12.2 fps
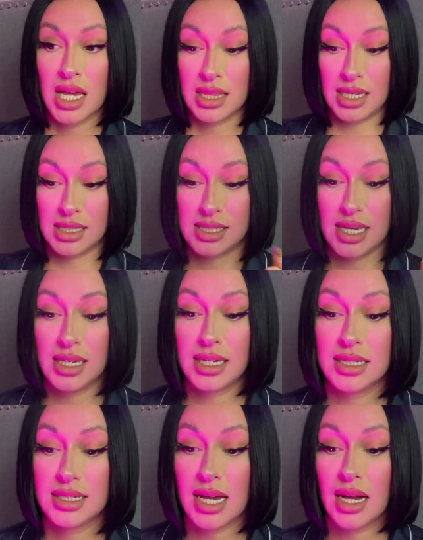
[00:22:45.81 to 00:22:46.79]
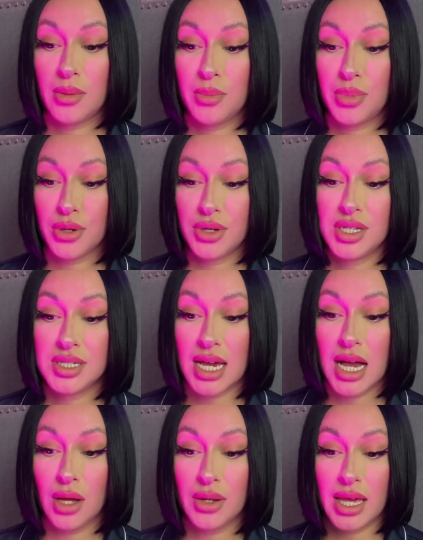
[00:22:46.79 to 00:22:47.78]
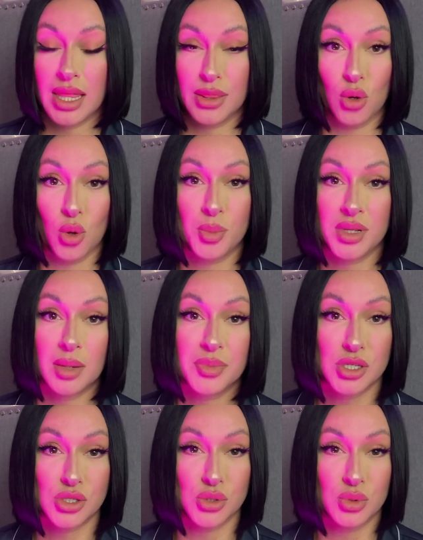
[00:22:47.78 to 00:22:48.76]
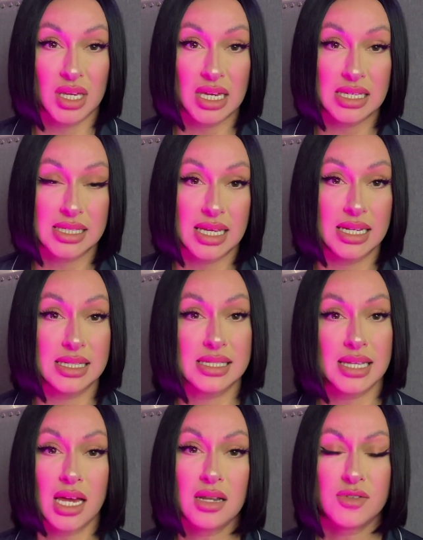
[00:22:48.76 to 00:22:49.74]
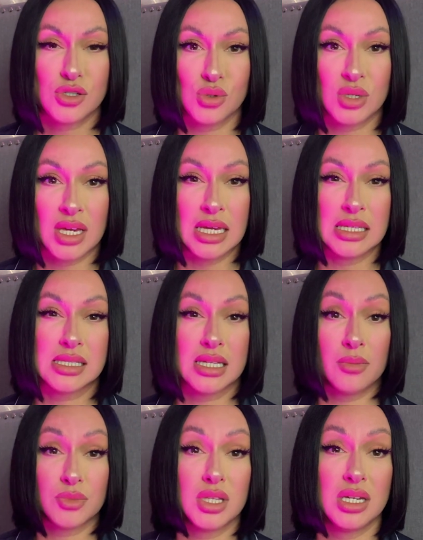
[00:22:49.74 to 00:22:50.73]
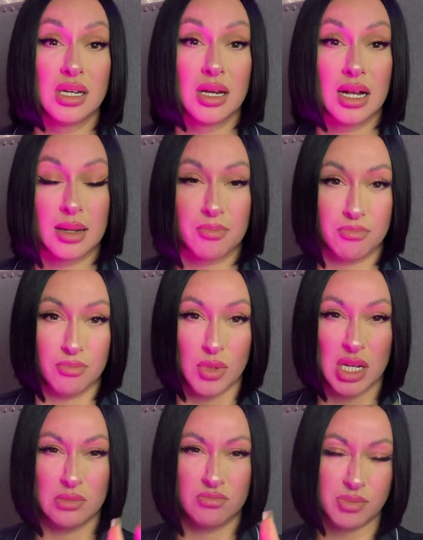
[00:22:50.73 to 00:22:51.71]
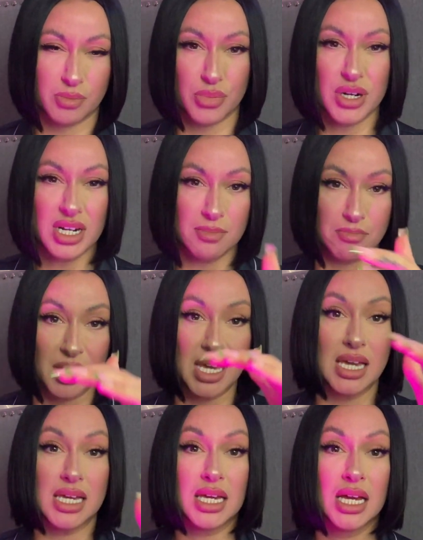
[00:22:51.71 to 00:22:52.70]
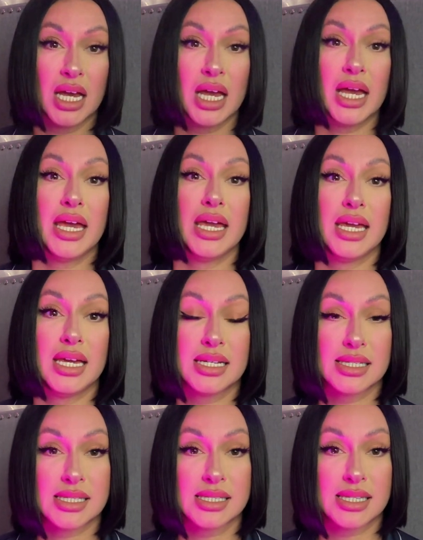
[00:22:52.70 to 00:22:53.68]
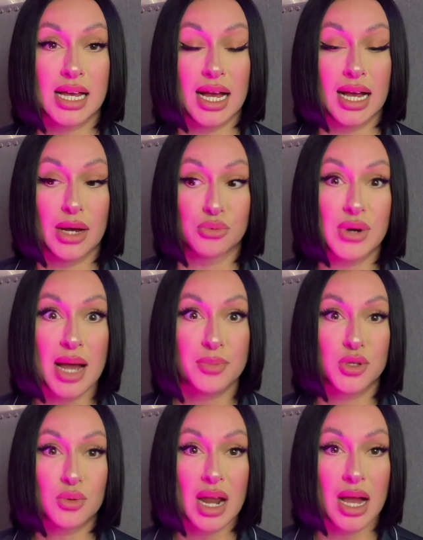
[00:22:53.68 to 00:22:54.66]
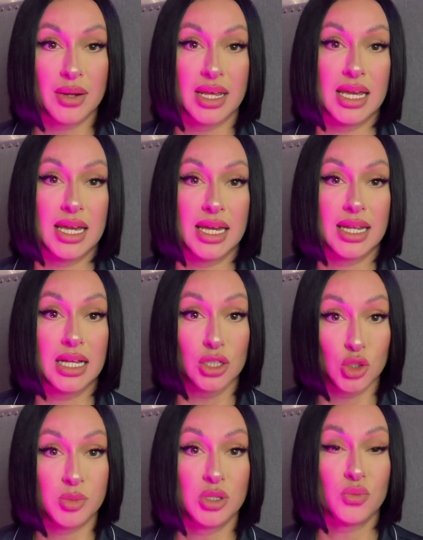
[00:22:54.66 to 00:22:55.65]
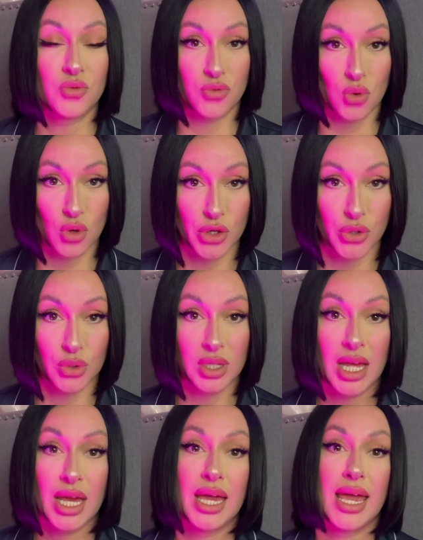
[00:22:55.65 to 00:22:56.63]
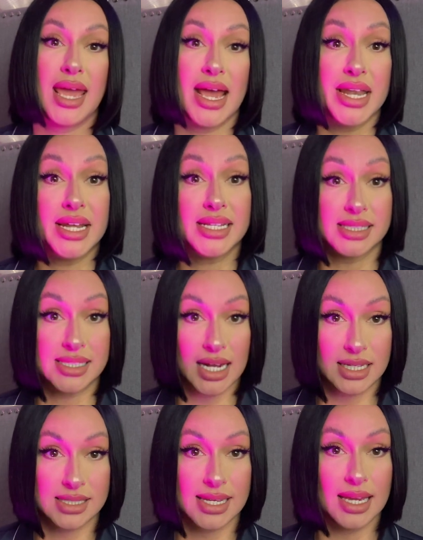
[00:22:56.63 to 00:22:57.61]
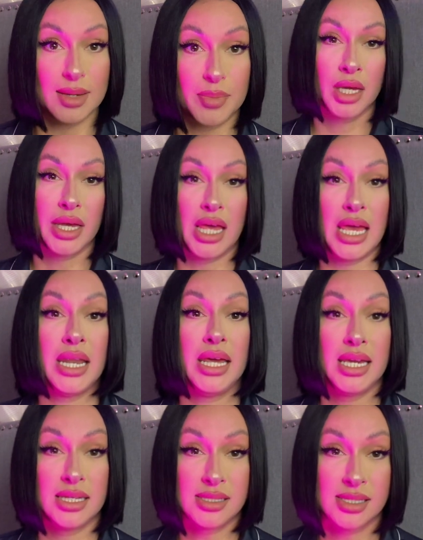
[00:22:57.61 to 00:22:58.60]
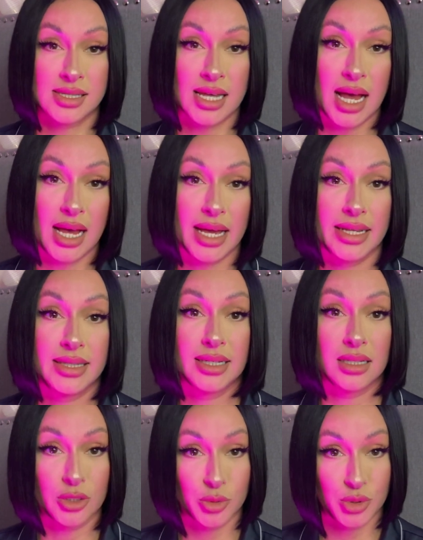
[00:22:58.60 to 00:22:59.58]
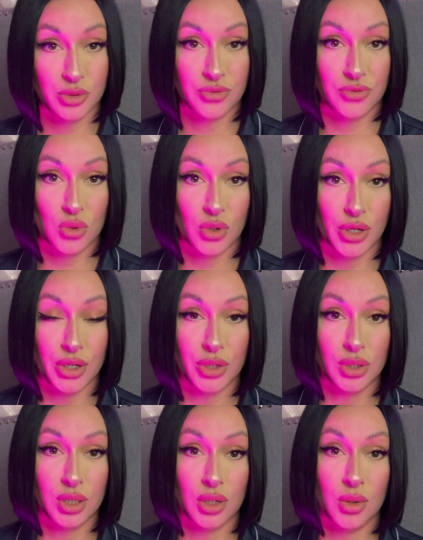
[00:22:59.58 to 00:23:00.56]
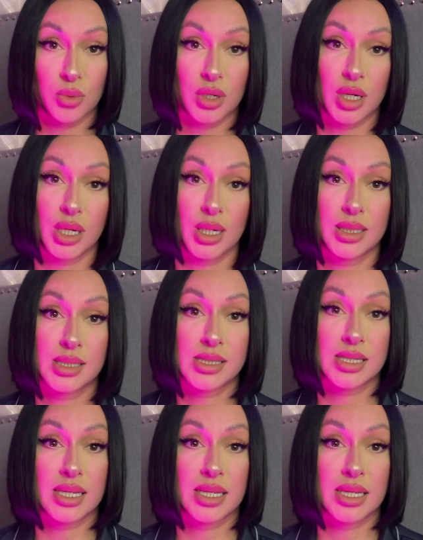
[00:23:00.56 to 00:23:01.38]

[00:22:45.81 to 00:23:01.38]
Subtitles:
They take it down, put it down, open up the suitcase, and inside of the suitcase, something pretty big is wrapped around in aluminum foil and duct tape. And inside the aluminum foil was